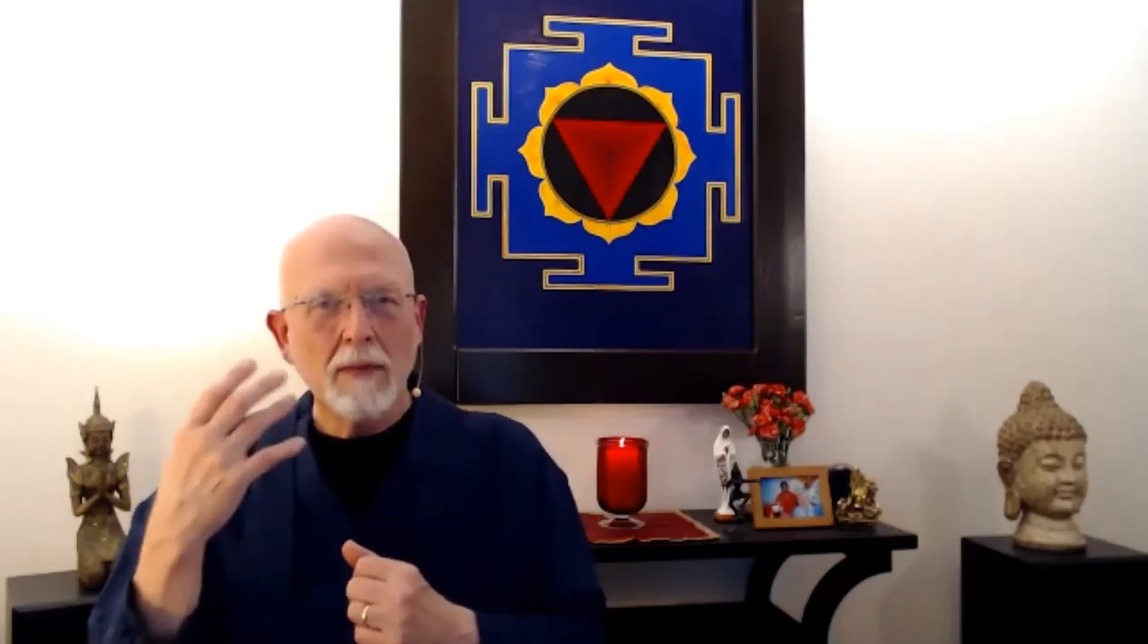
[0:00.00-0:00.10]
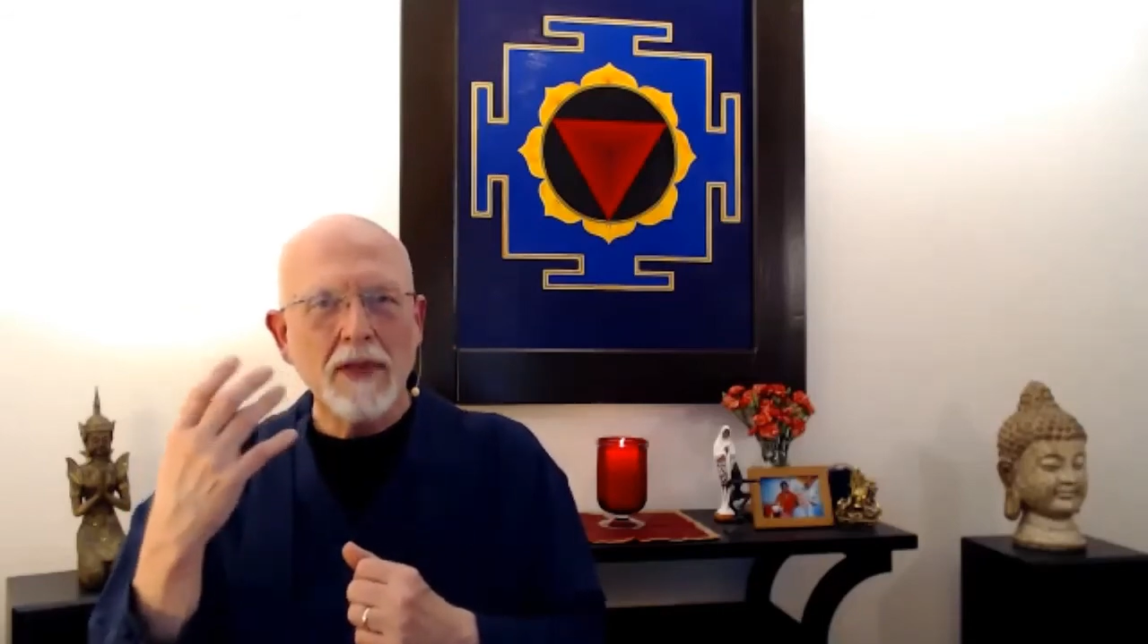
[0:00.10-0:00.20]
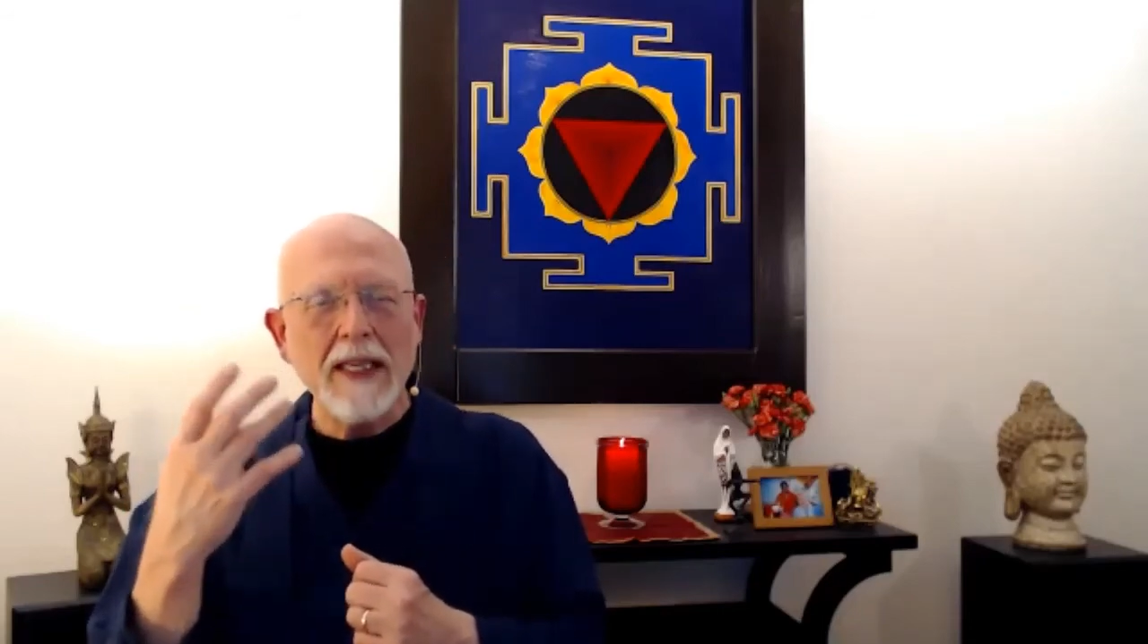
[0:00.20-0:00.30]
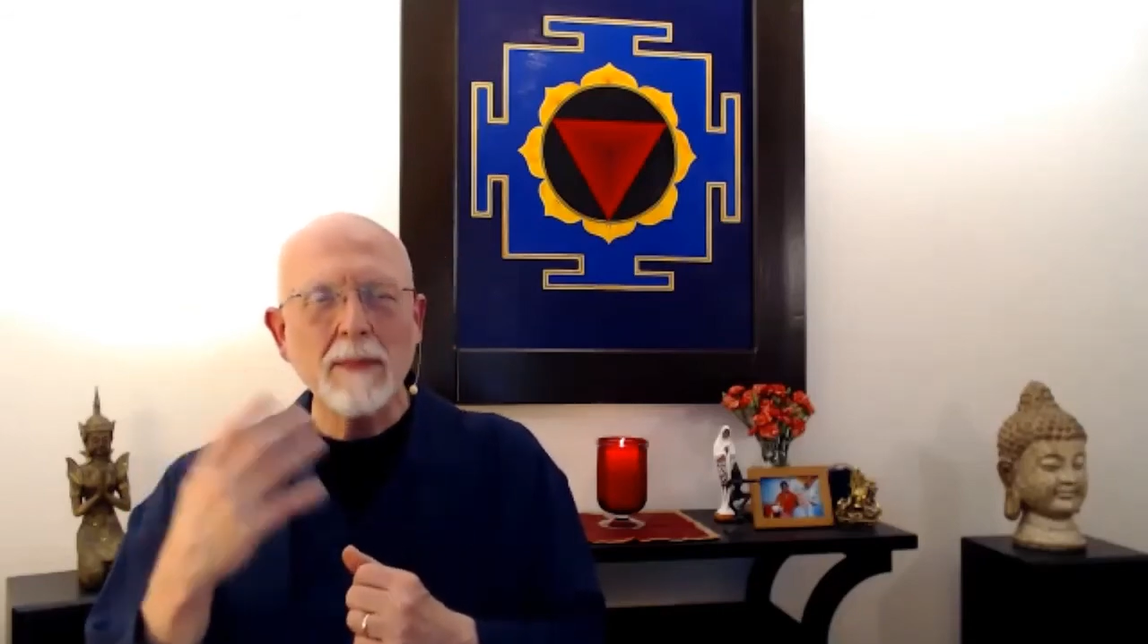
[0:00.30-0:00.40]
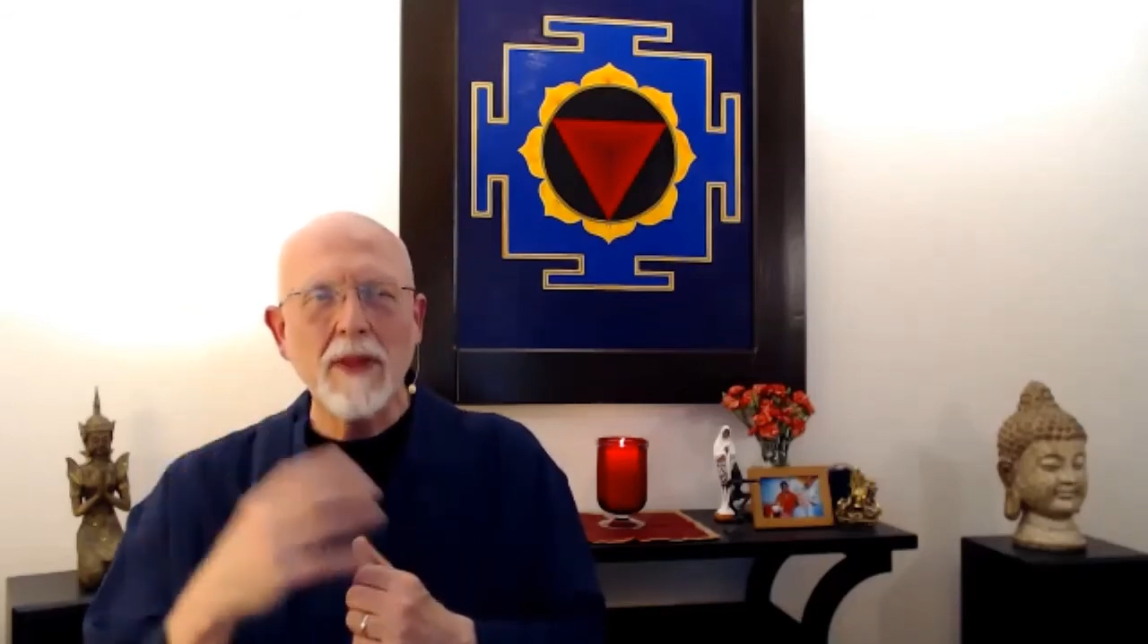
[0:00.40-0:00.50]

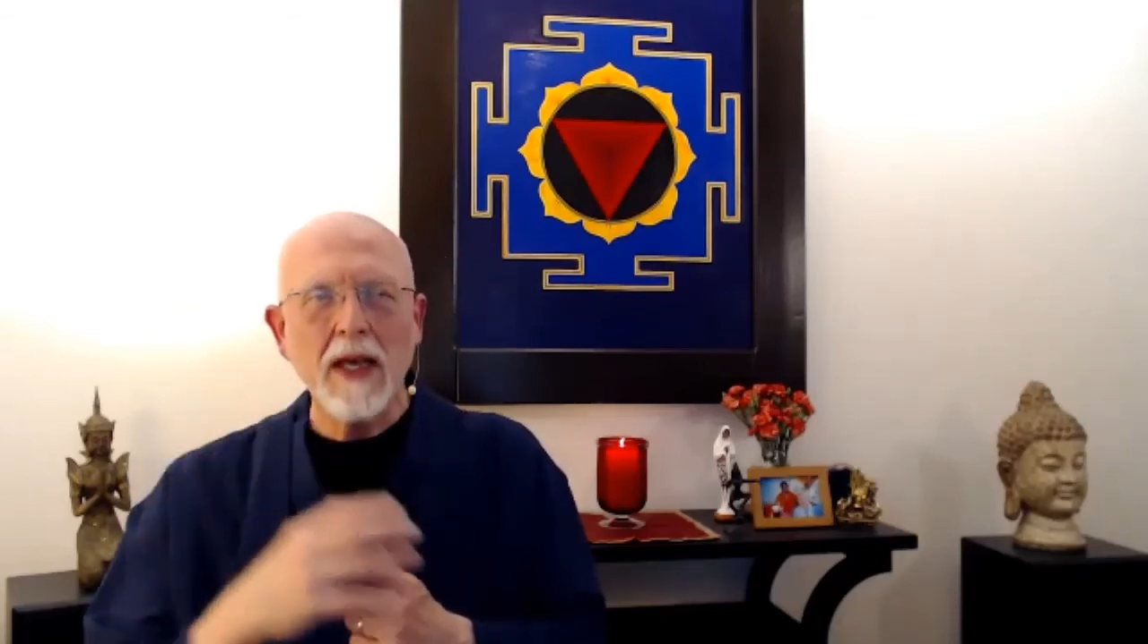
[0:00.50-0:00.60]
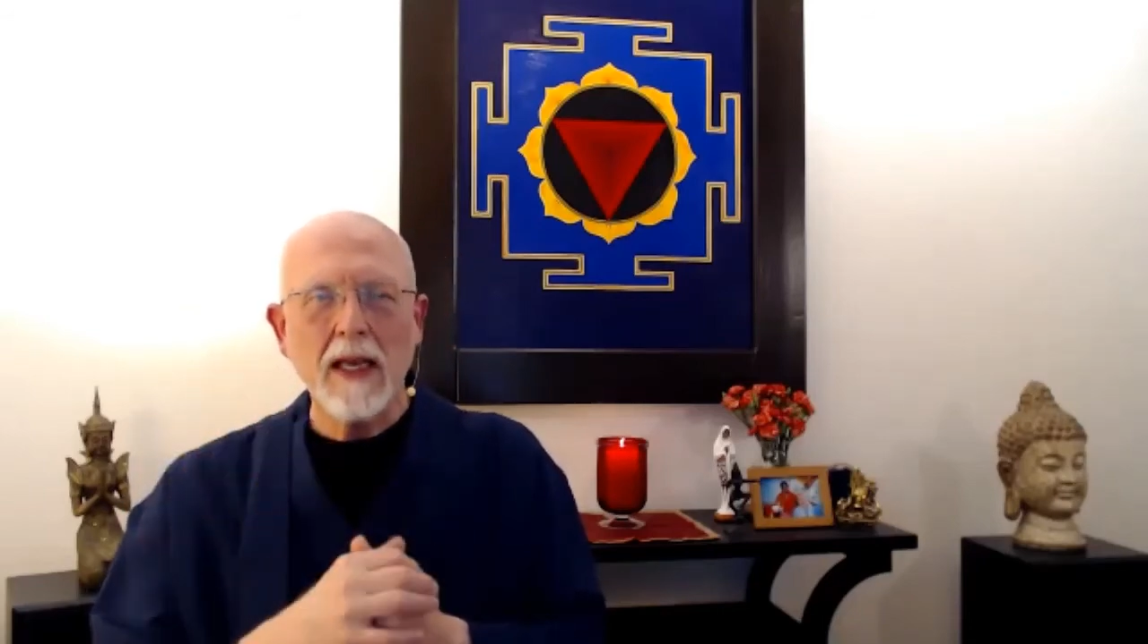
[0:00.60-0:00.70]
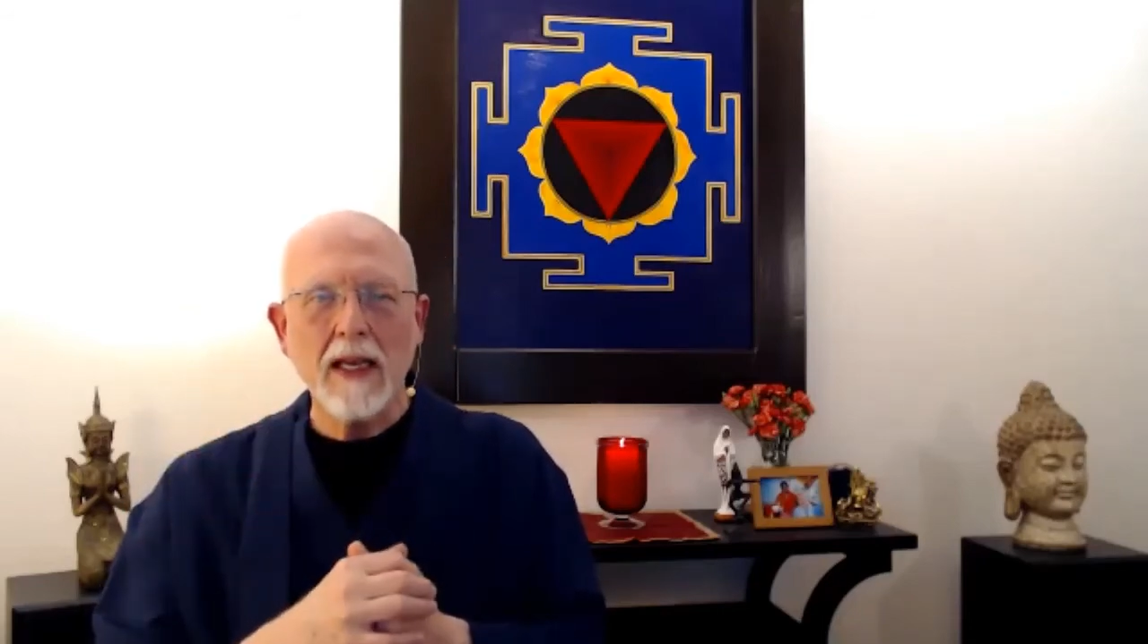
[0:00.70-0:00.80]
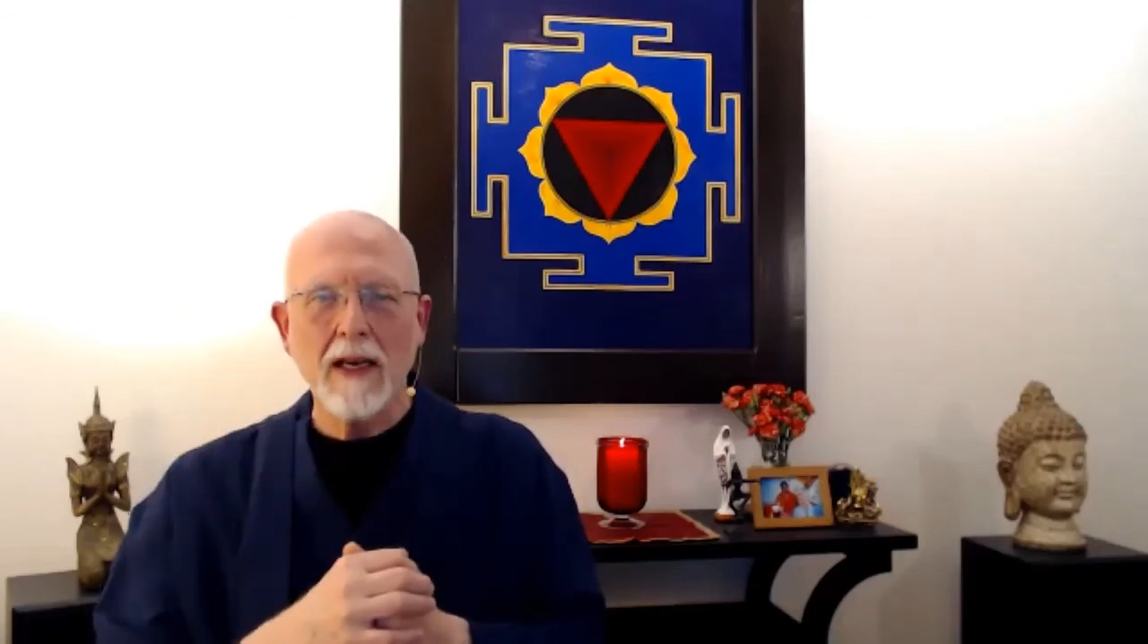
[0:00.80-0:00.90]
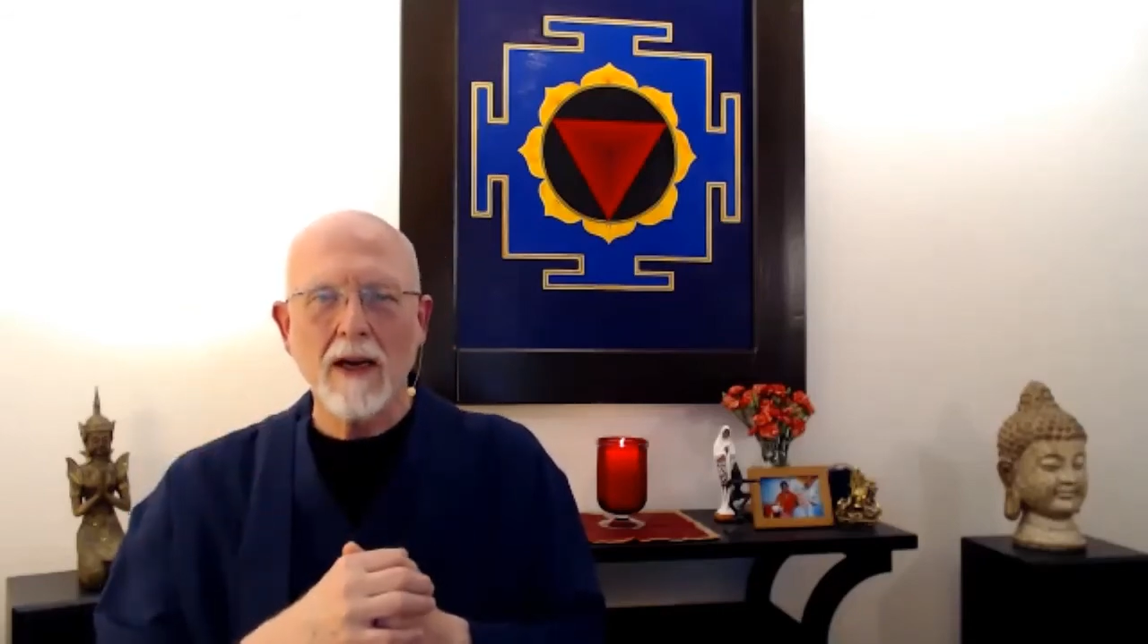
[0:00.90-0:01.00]
keep that in